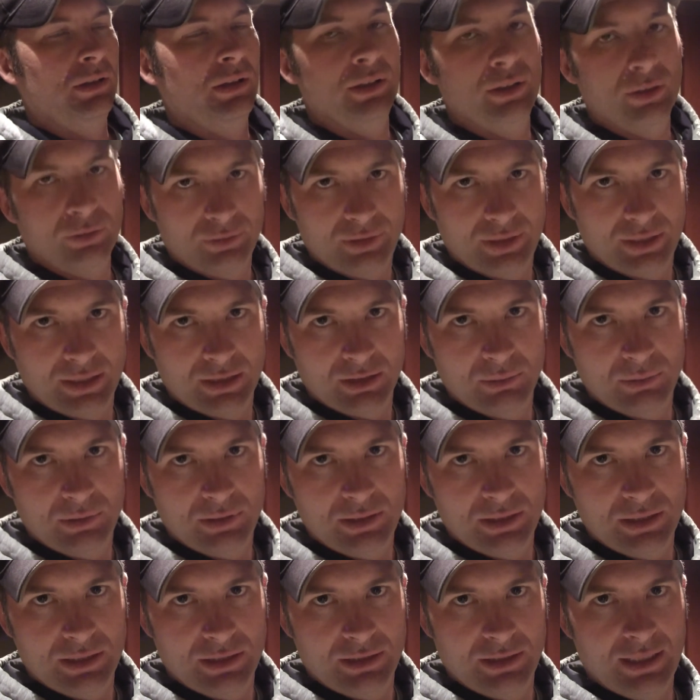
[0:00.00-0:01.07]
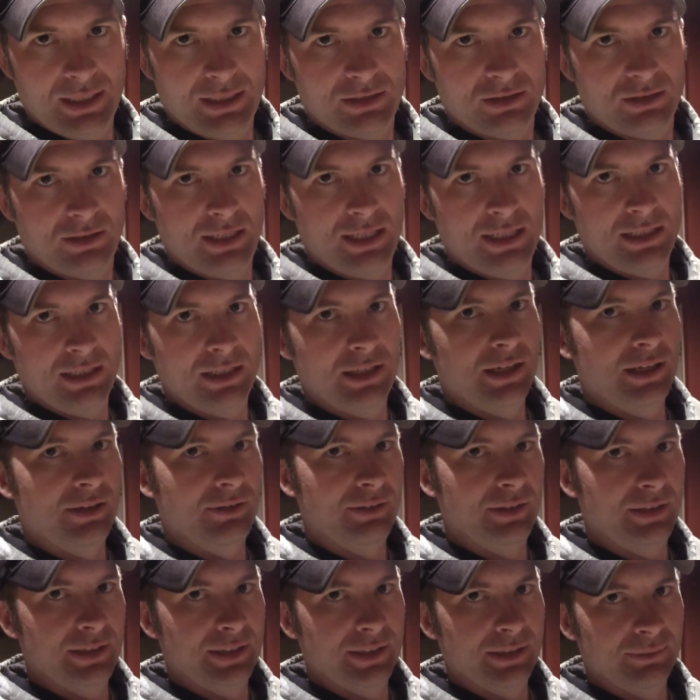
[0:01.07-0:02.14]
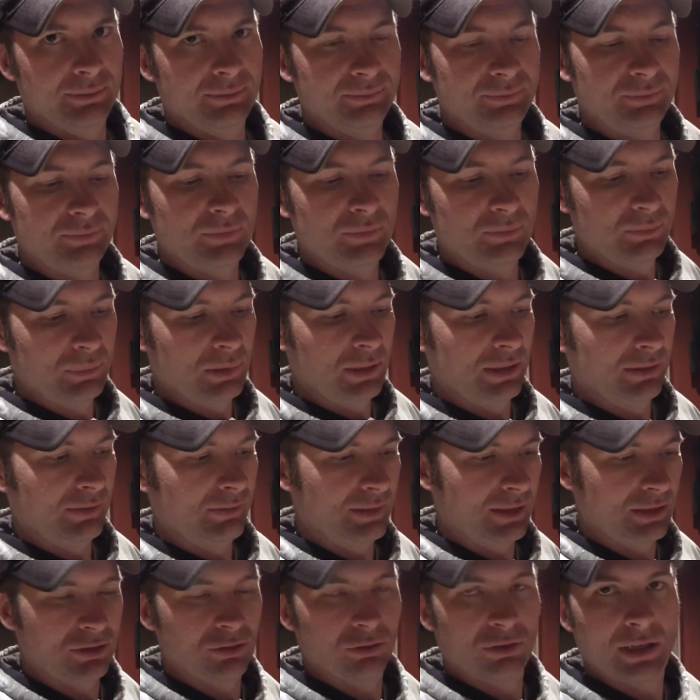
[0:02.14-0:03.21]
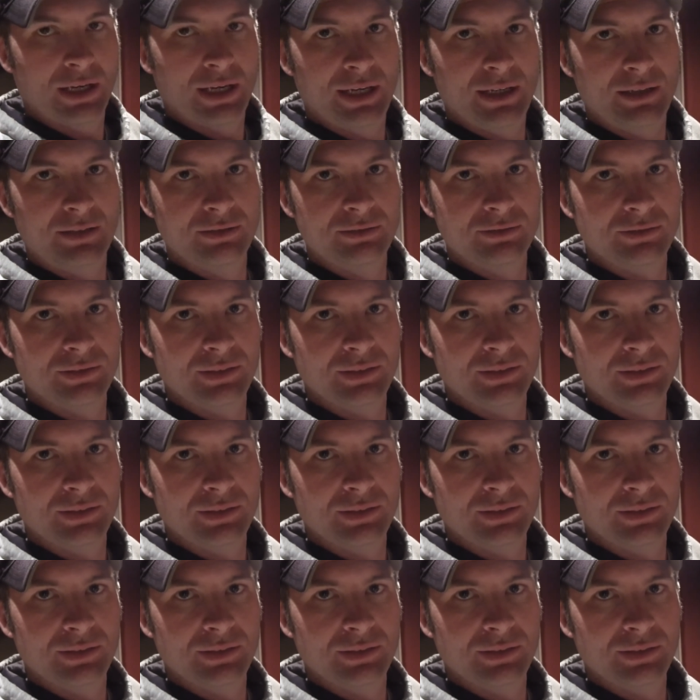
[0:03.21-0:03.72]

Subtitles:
I don't think it'll be done, not stained and everything, but that's okay.